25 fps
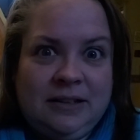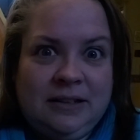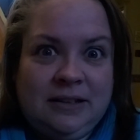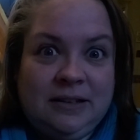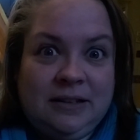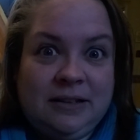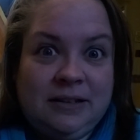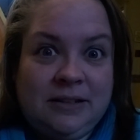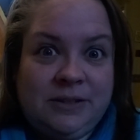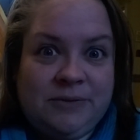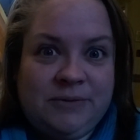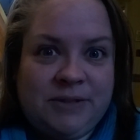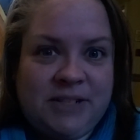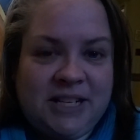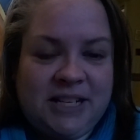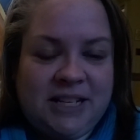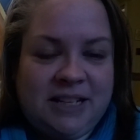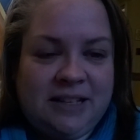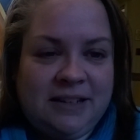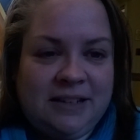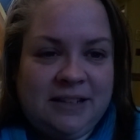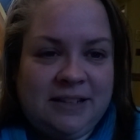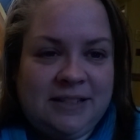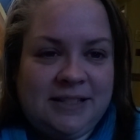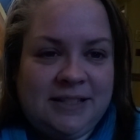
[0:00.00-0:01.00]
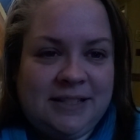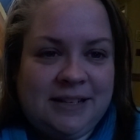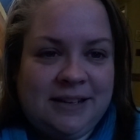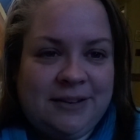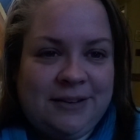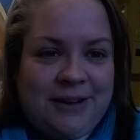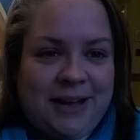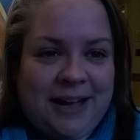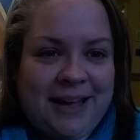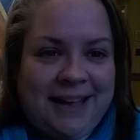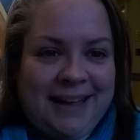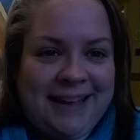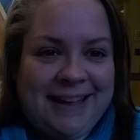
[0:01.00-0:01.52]
Ugh, it's ridiculous.
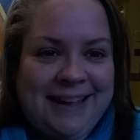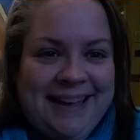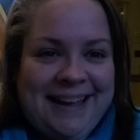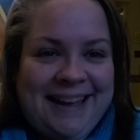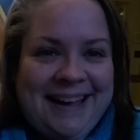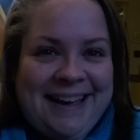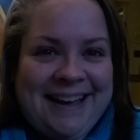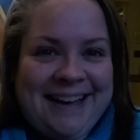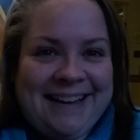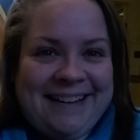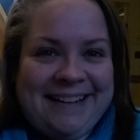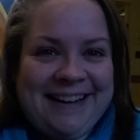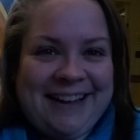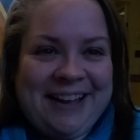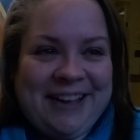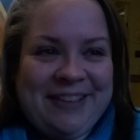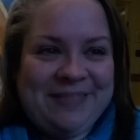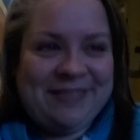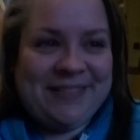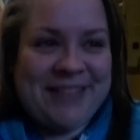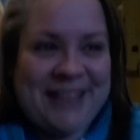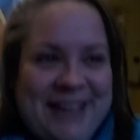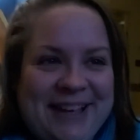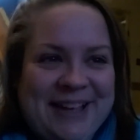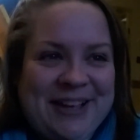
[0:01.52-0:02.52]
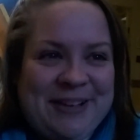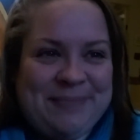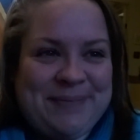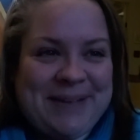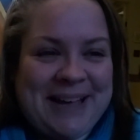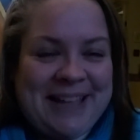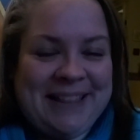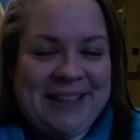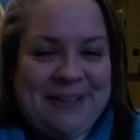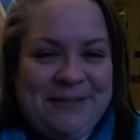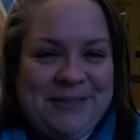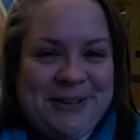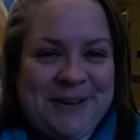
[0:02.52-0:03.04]
Okay. All right. Um,
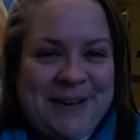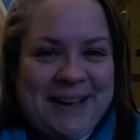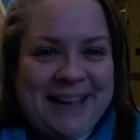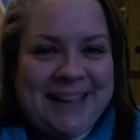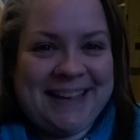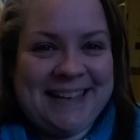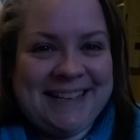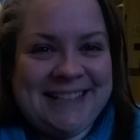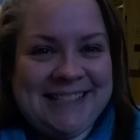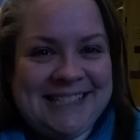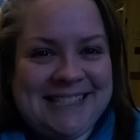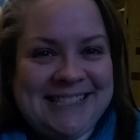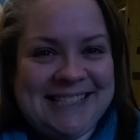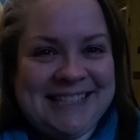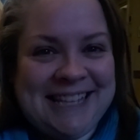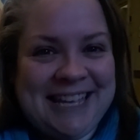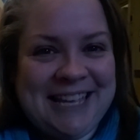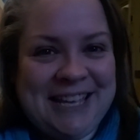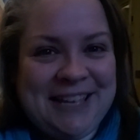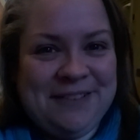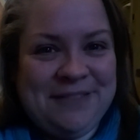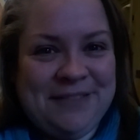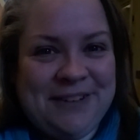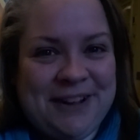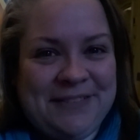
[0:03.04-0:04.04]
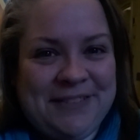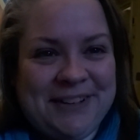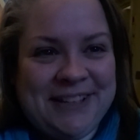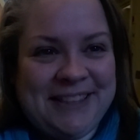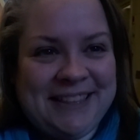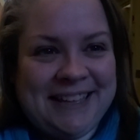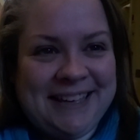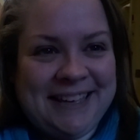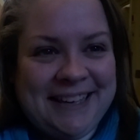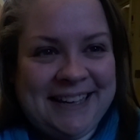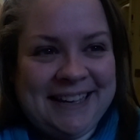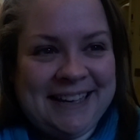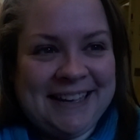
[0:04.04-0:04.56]
I love you guys. Thank you for
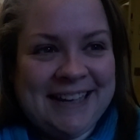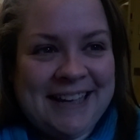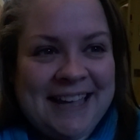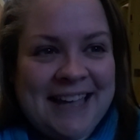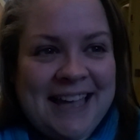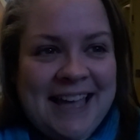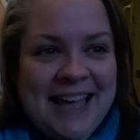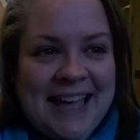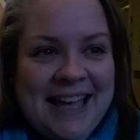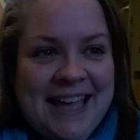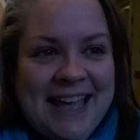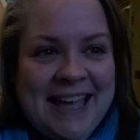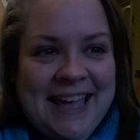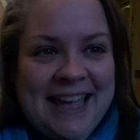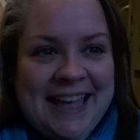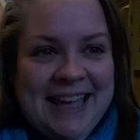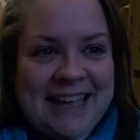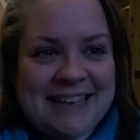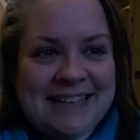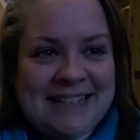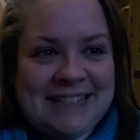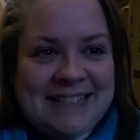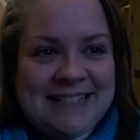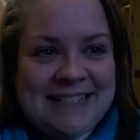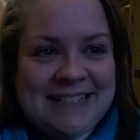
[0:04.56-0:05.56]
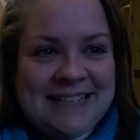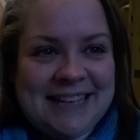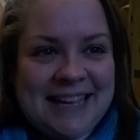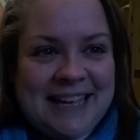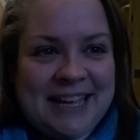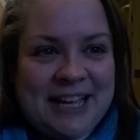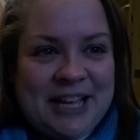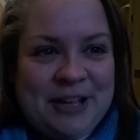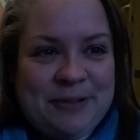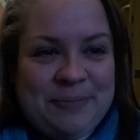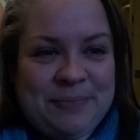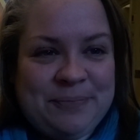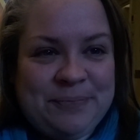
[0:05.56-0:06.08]
everything. And,
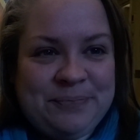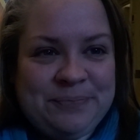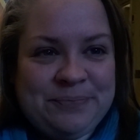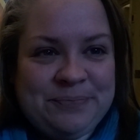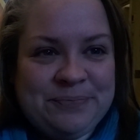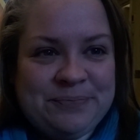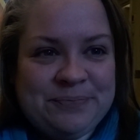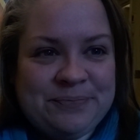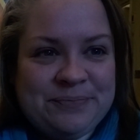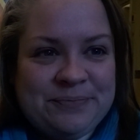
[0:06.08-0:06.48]
um,